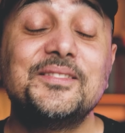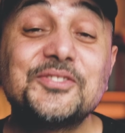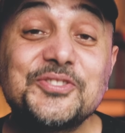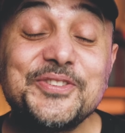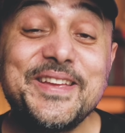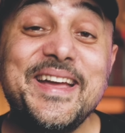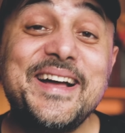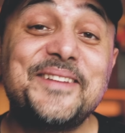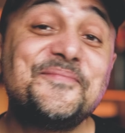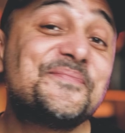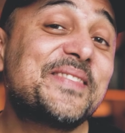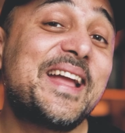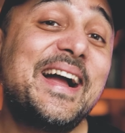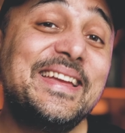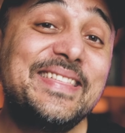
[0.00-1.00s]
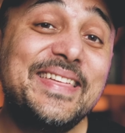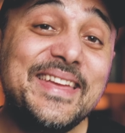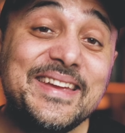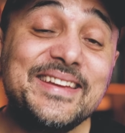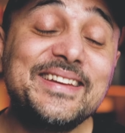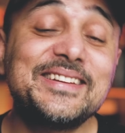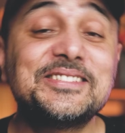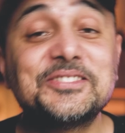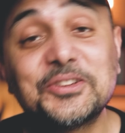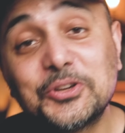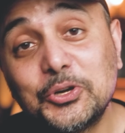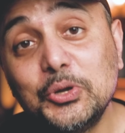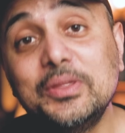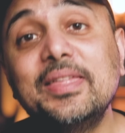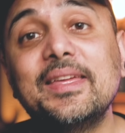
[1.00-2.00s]
So yeah, I think it's a
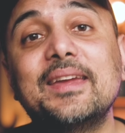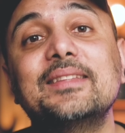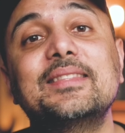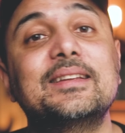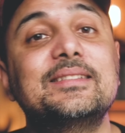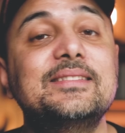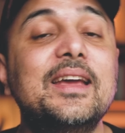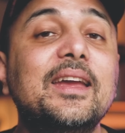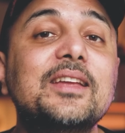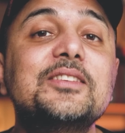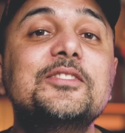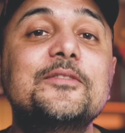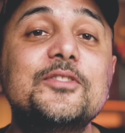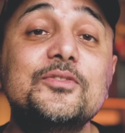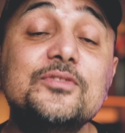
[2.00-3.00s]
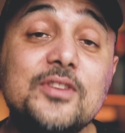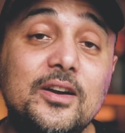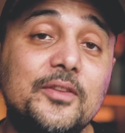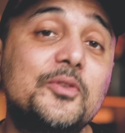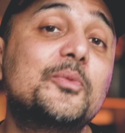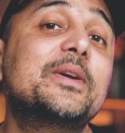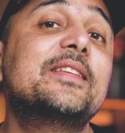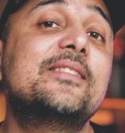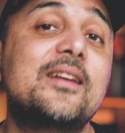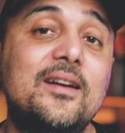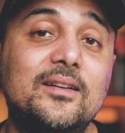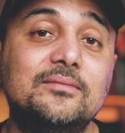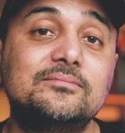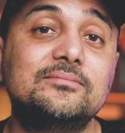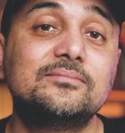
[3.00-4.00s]
good thing that tech interviews are the way they
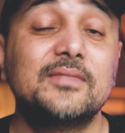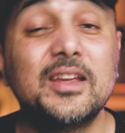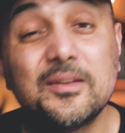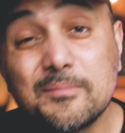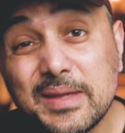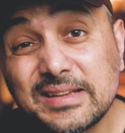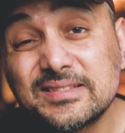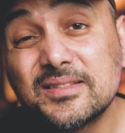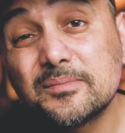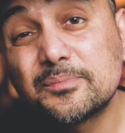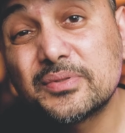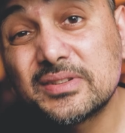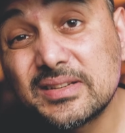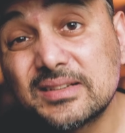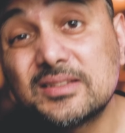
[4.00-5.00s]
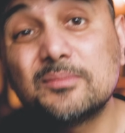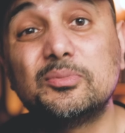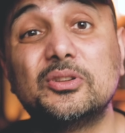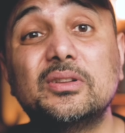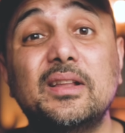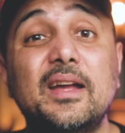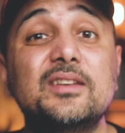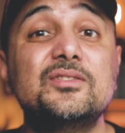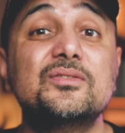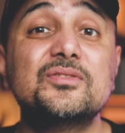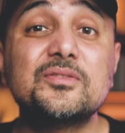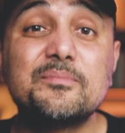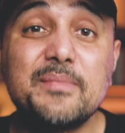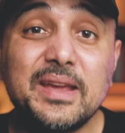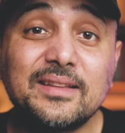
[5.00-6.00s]
are. It makes them predictable, and you
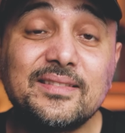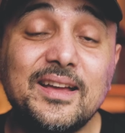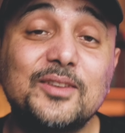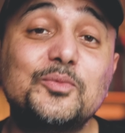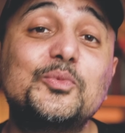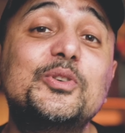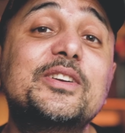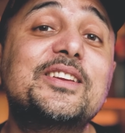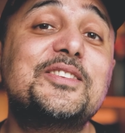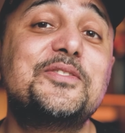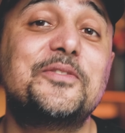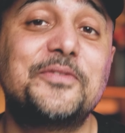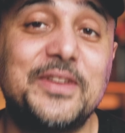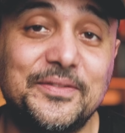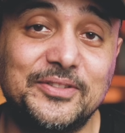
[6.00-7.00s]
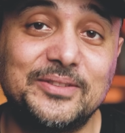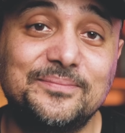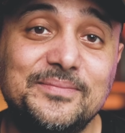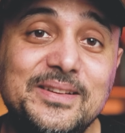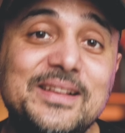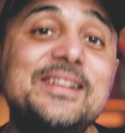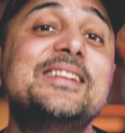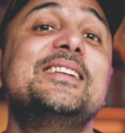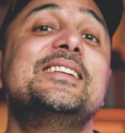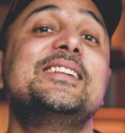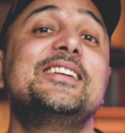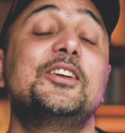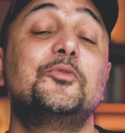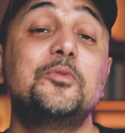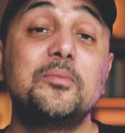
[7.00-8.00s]
should make that work in your favor.
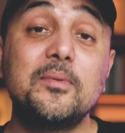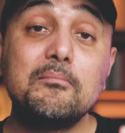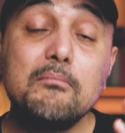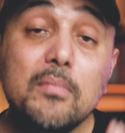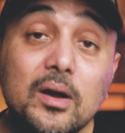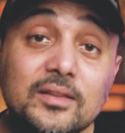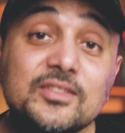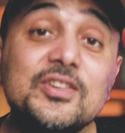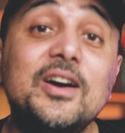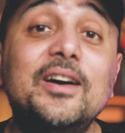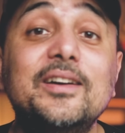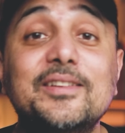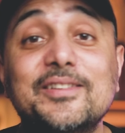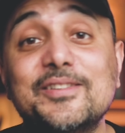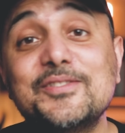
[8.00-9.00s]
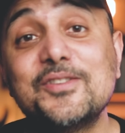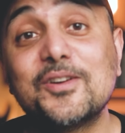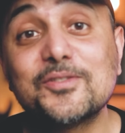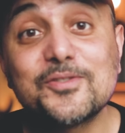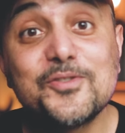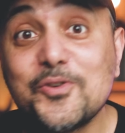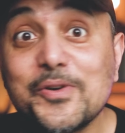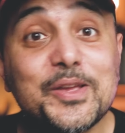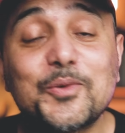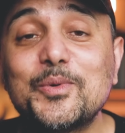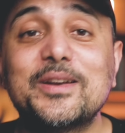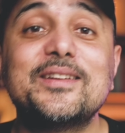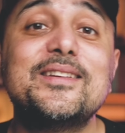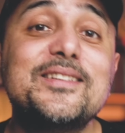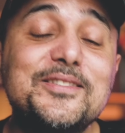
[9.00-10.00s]
It would be much harder not knowing
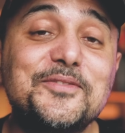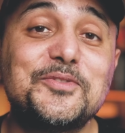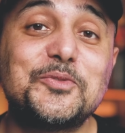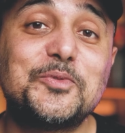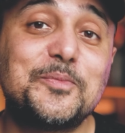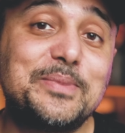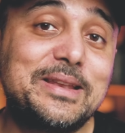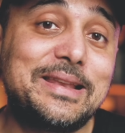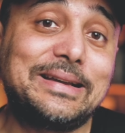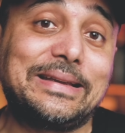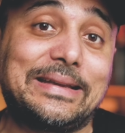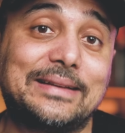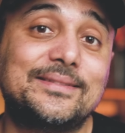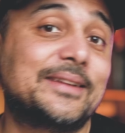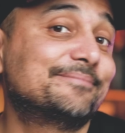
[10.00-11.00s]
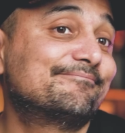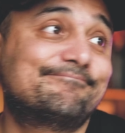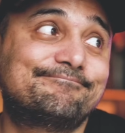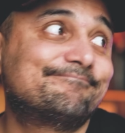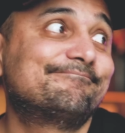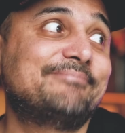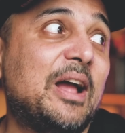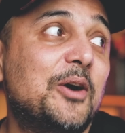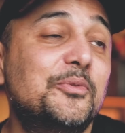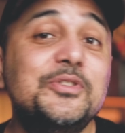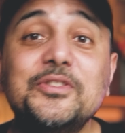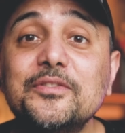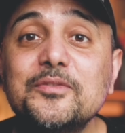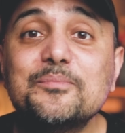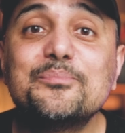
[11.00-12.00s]
what an interview would be like. Like, how would
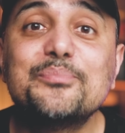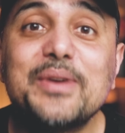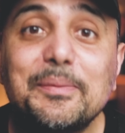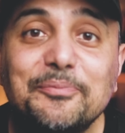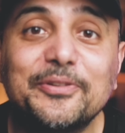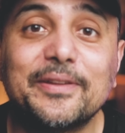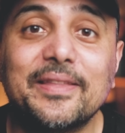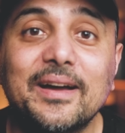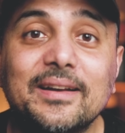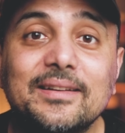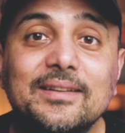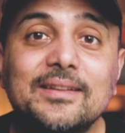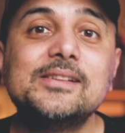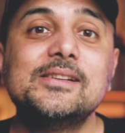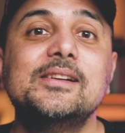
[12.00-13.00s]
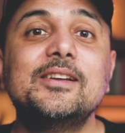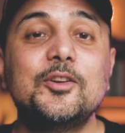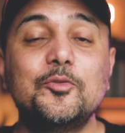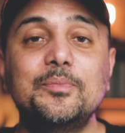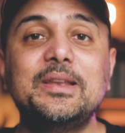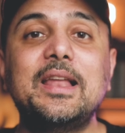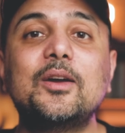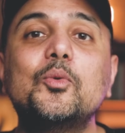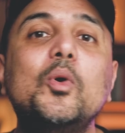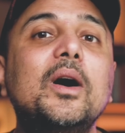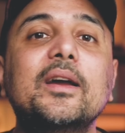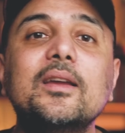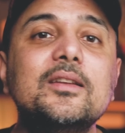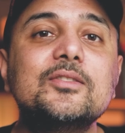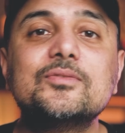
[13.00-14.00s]
you even prep for that? It would be like
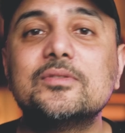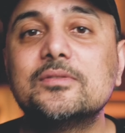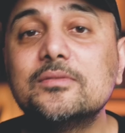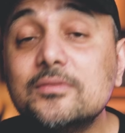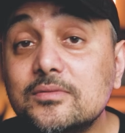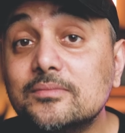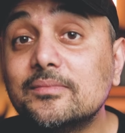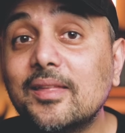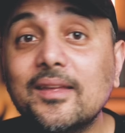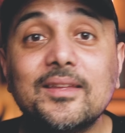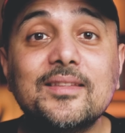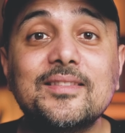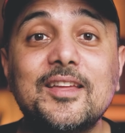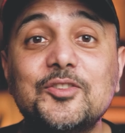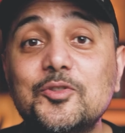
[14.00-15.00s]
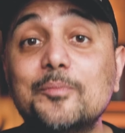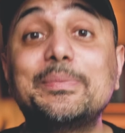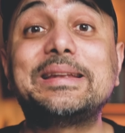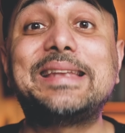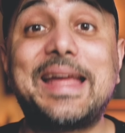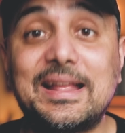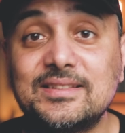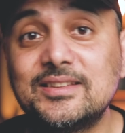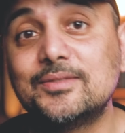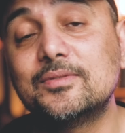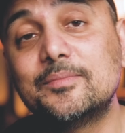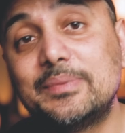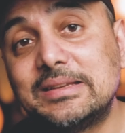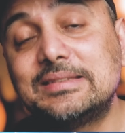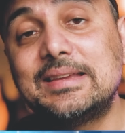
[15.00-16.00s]
walking into a room thinking that you'd be dancing
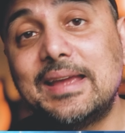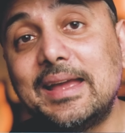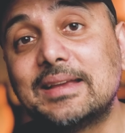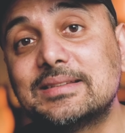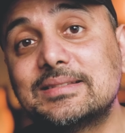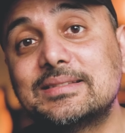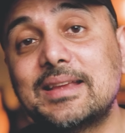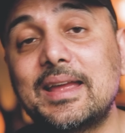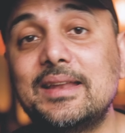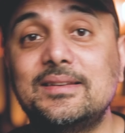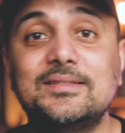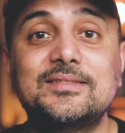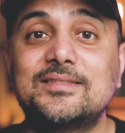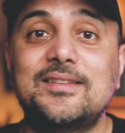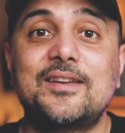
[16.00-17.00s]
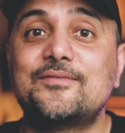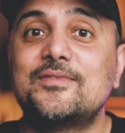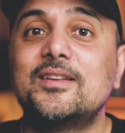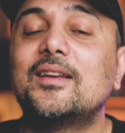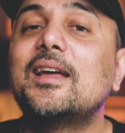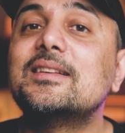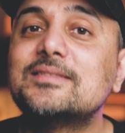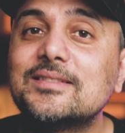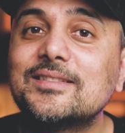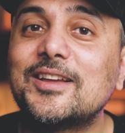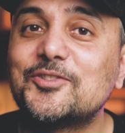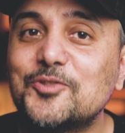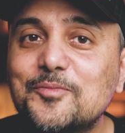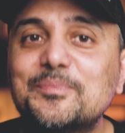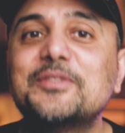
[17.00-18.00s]
with BTS and instead realizing
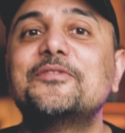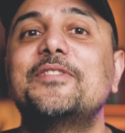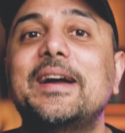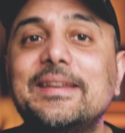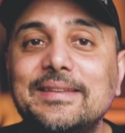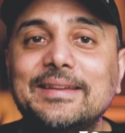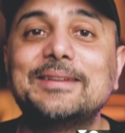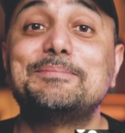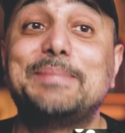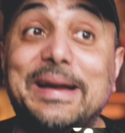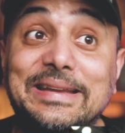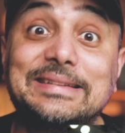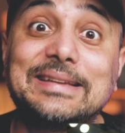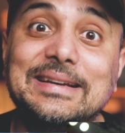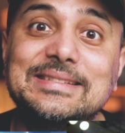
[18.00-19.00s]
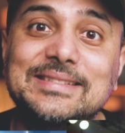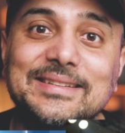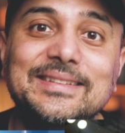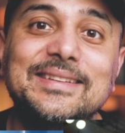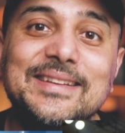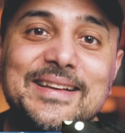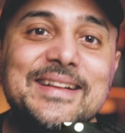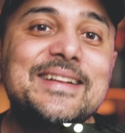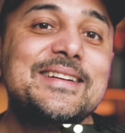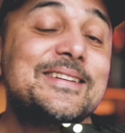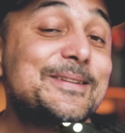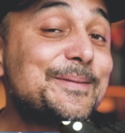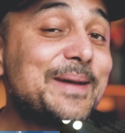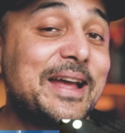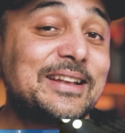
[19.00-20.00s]
that you'd be fighting Mike Tyson.
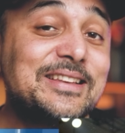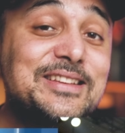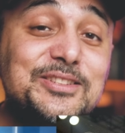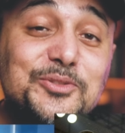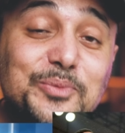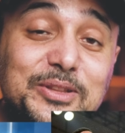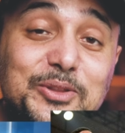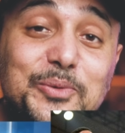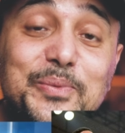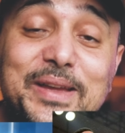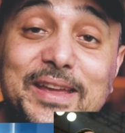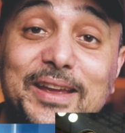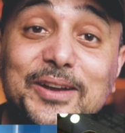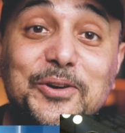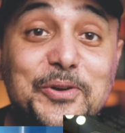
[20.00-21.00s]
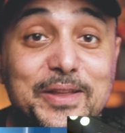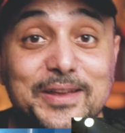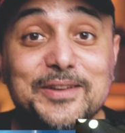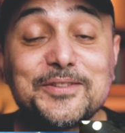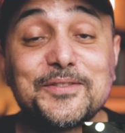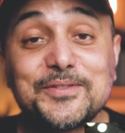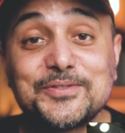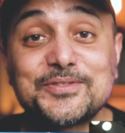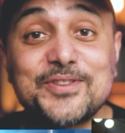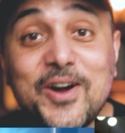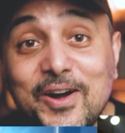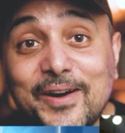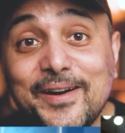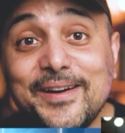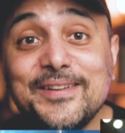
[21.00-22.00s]
At least with the way coding interviews
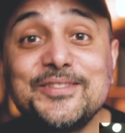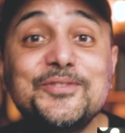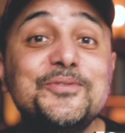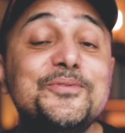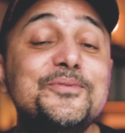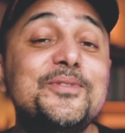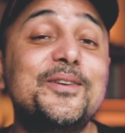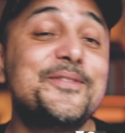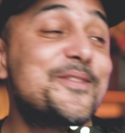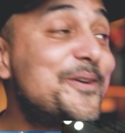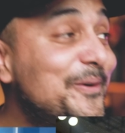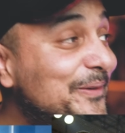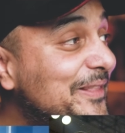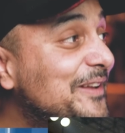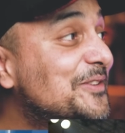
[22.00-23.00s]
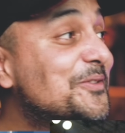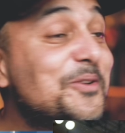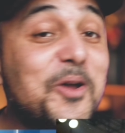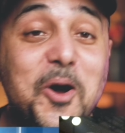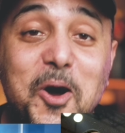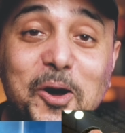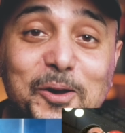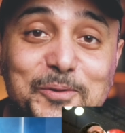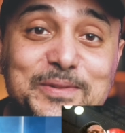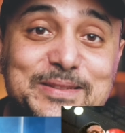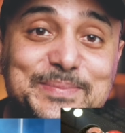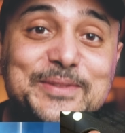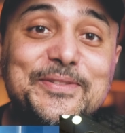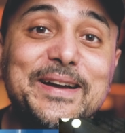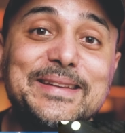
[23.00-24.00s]
are, you know that you'll always
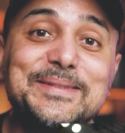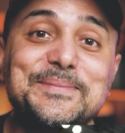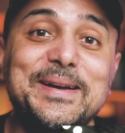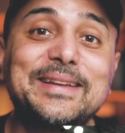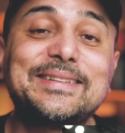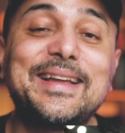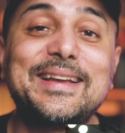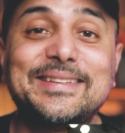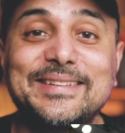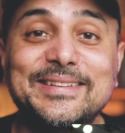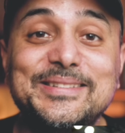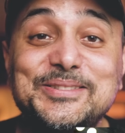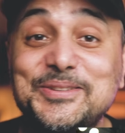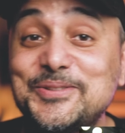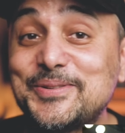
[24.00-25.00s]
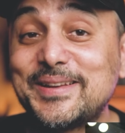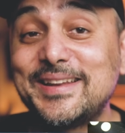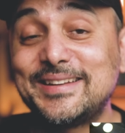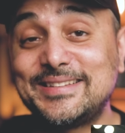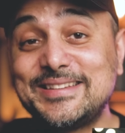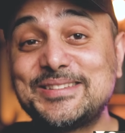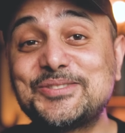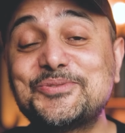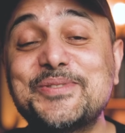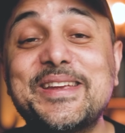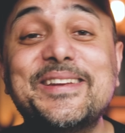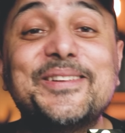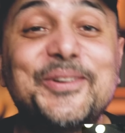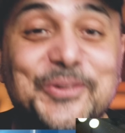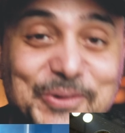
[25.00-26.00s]
be fighting Mike Tyson, so you can at least
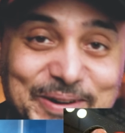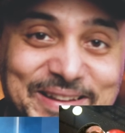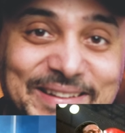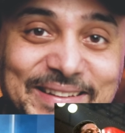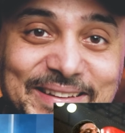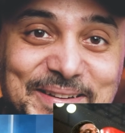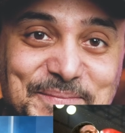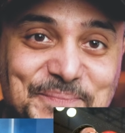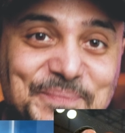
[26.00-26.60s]
train accordingly.